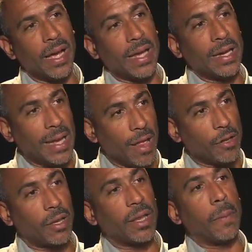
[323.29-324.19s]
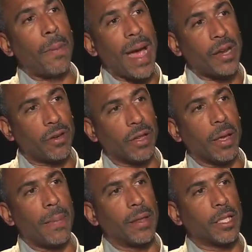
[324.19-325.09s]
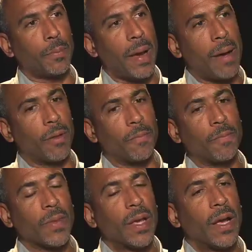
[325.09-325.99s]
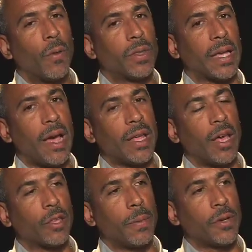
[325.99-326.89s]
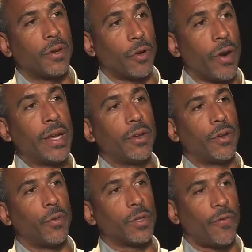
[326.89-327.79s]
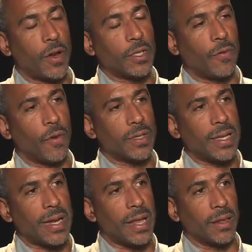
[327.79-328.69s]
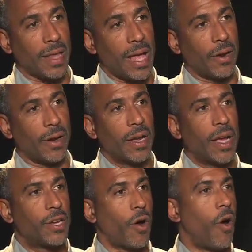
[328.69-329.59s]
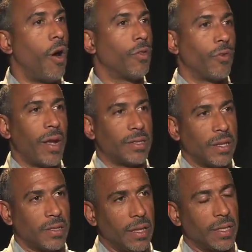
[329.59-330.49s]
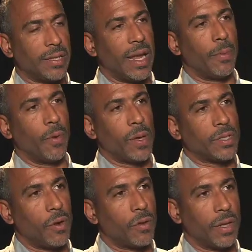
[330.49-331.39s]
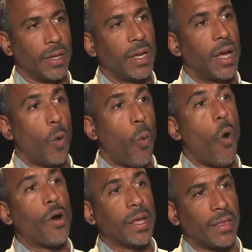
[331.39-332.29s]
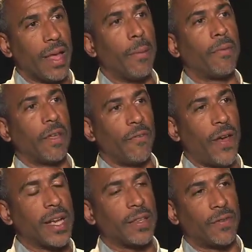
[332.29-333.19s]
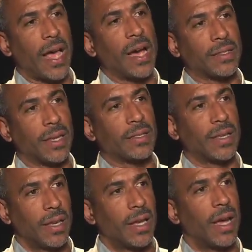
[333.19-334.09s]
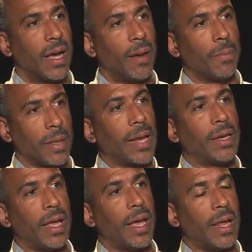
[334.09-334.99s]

intelligently and passionately about this problem, what the county health commissioner agreed to do was, first of all, send out a letter to all the residents in this neighborhood in West Oakland, warning them of the effects of toxics, lead